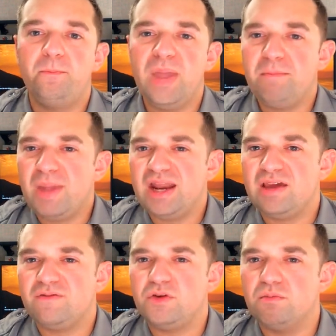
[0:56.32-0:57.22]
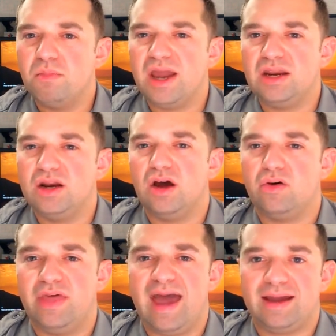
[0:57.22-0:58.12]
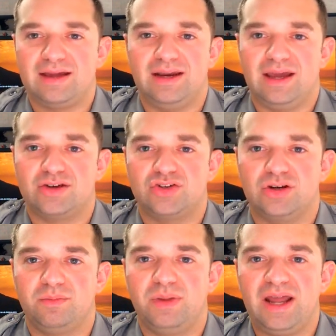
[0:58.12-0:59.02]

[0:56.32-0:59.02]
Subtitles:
And many of you might know that connection,